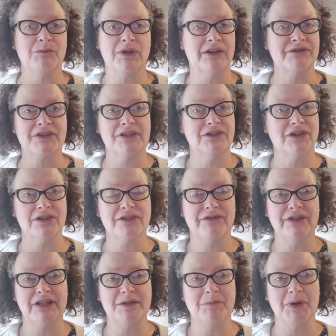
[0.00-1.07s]
I've still got to
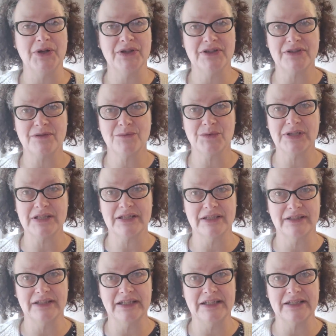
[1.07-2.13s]
feed the boys. We
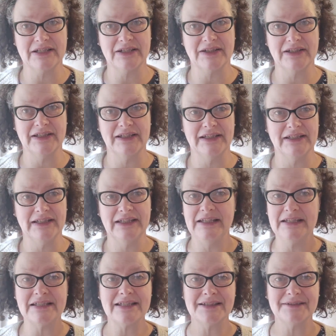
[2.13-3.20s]
still need to
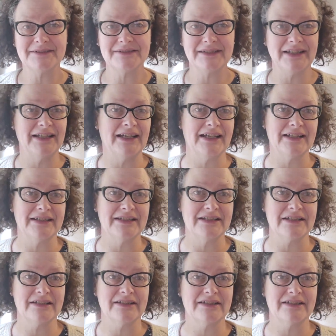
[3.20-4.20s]
eat. And